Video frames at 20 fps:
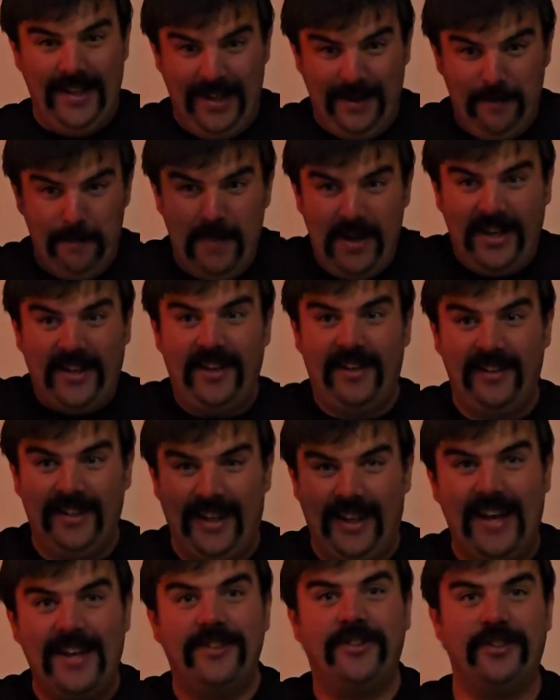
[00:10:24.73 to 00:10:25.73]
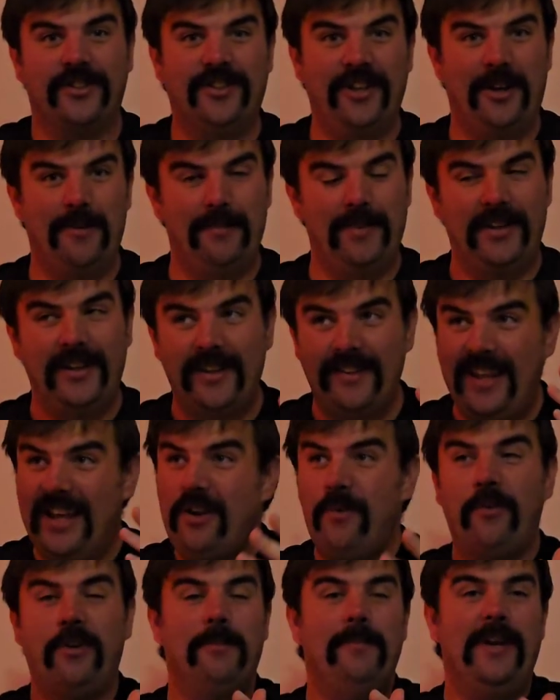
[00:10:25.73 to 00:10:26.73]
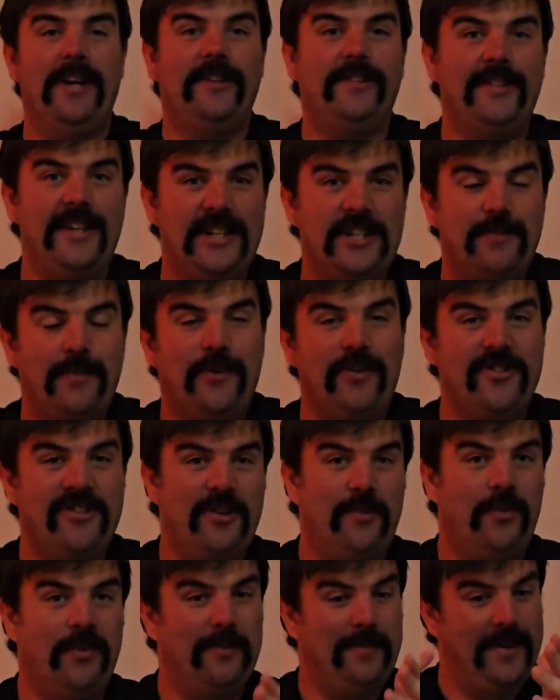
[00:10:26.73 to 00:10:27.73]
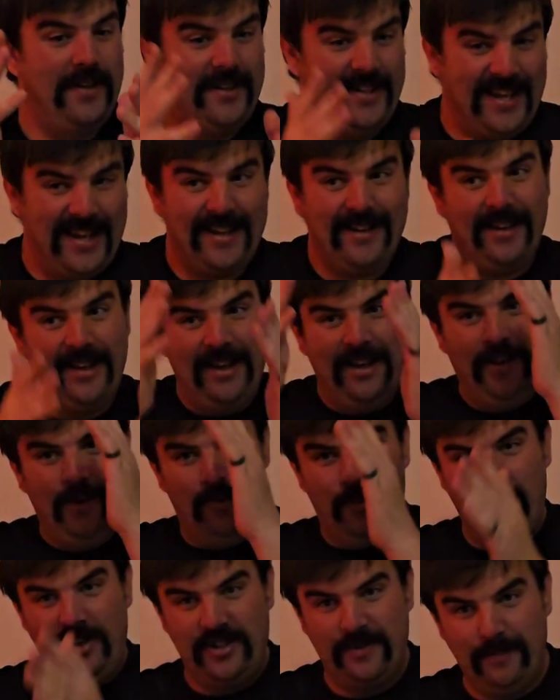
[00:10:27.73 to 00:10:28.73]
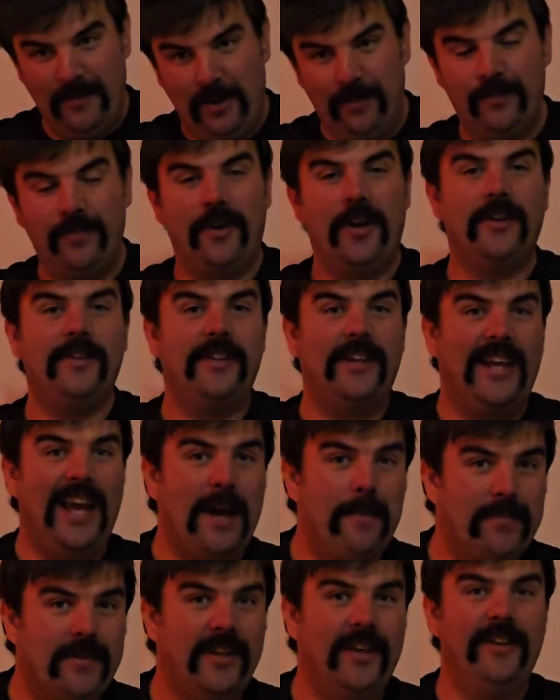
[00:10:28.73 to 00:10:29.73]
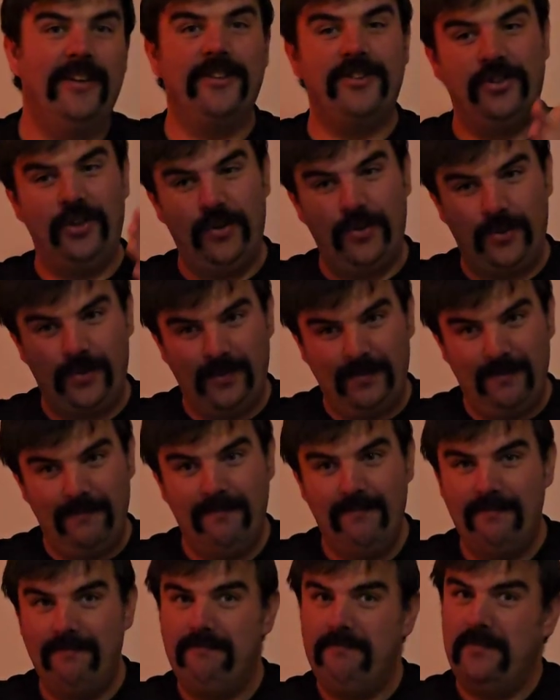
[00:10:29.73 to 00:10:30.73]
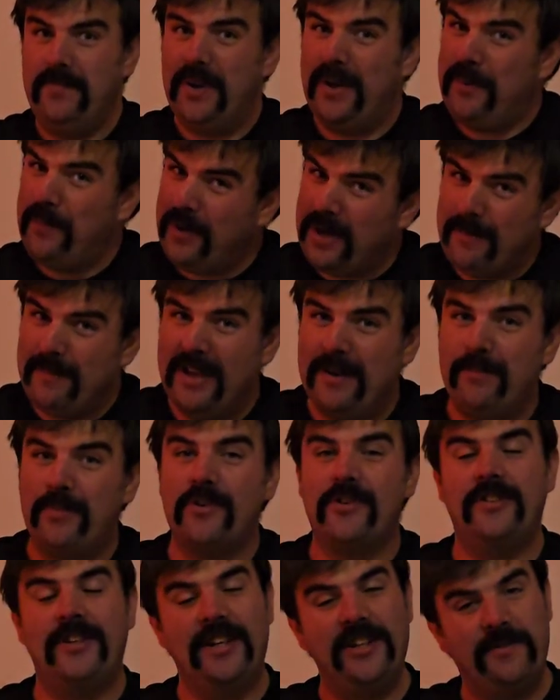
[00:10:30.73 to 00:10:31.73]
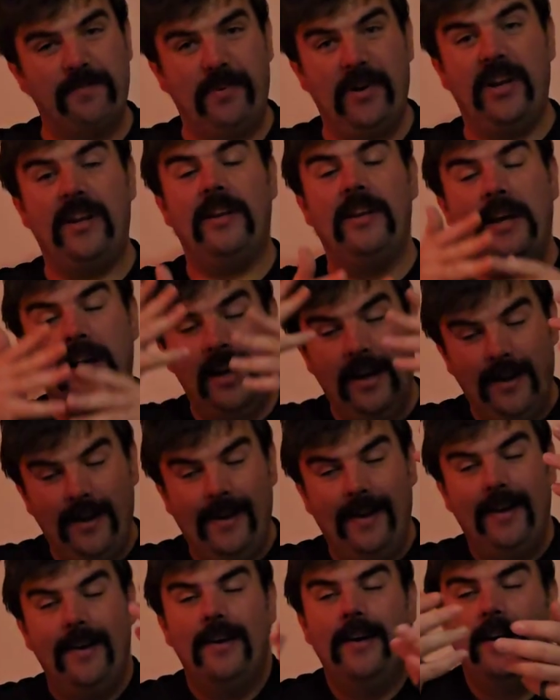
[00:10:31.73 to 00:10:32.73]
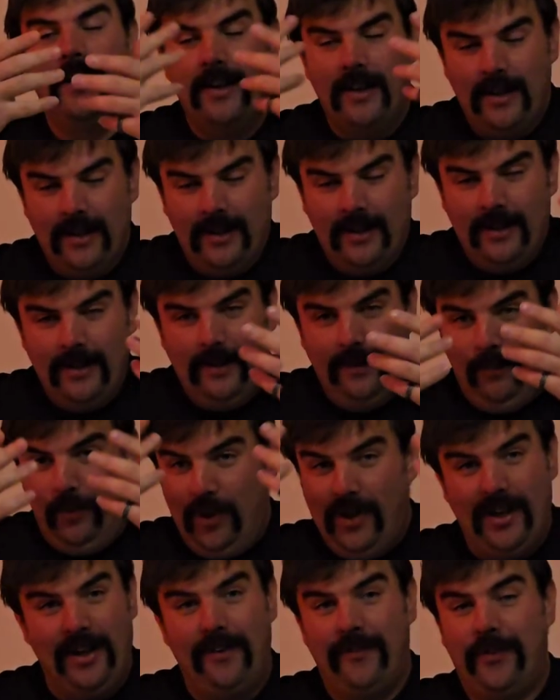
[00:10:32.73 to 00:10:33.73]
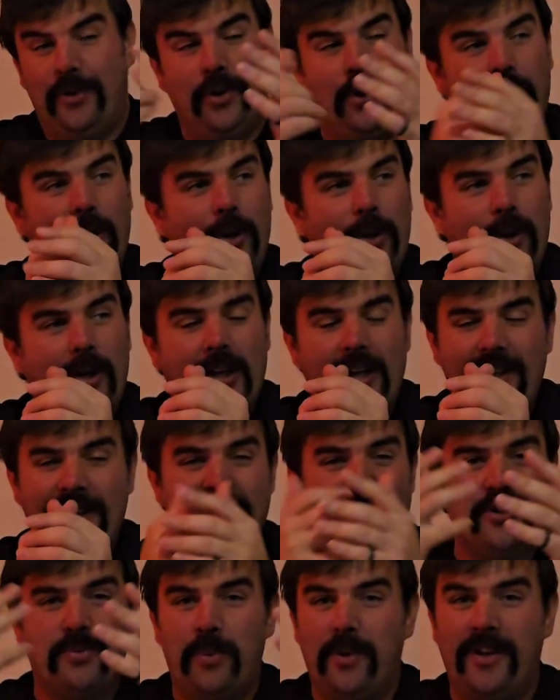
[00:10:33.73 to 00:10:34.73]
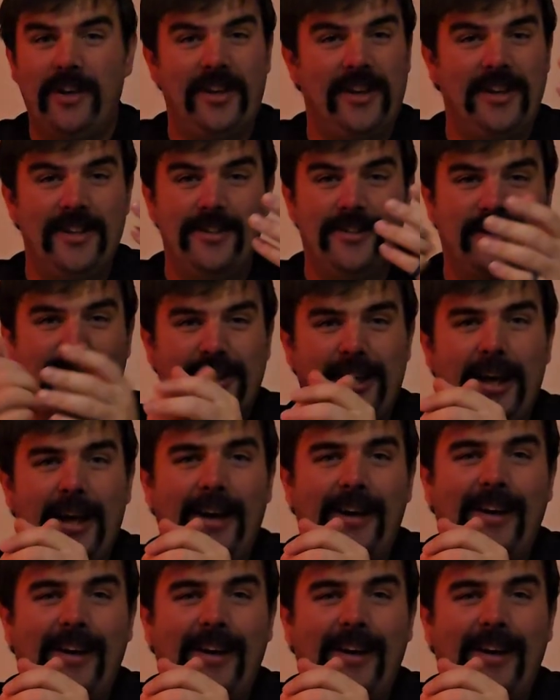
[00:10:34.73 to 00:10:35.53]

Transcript: immediately as a zombie. Then it would have made sense because he would have been dead when his mum got decapitated, so it would have made more sense, but whatever. It is what it is.